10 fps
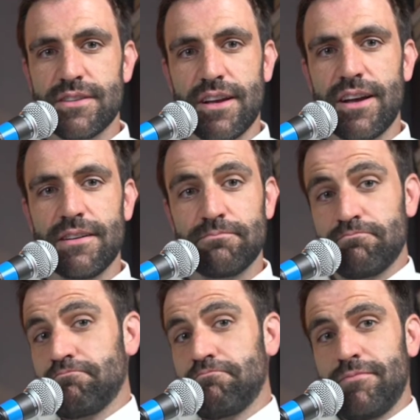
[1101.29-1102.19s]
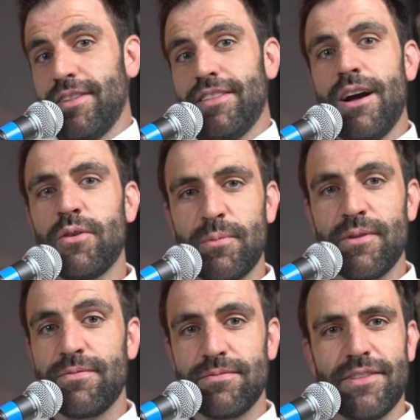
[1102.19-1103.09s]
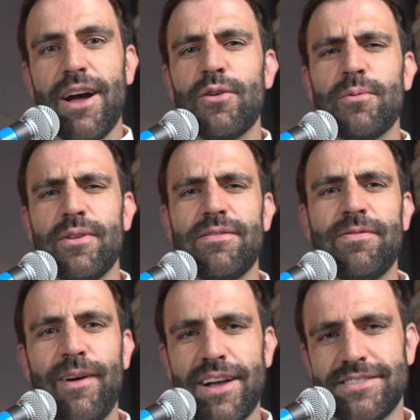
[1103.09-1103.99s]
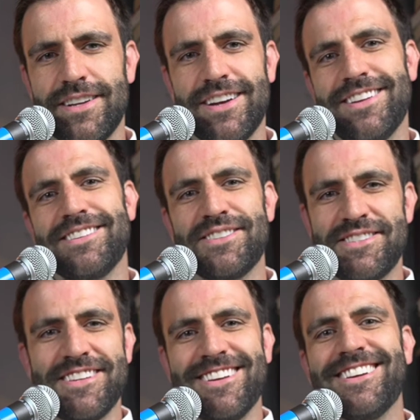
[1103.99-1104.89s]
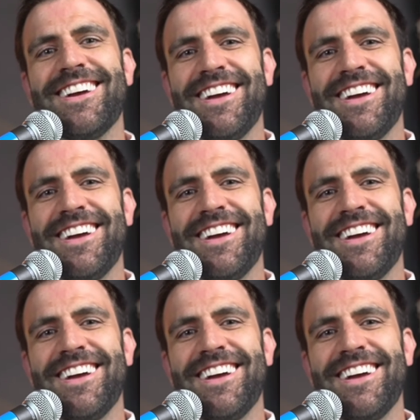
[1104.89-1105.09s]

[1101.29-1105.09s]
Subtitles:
That would have been fascinating to see.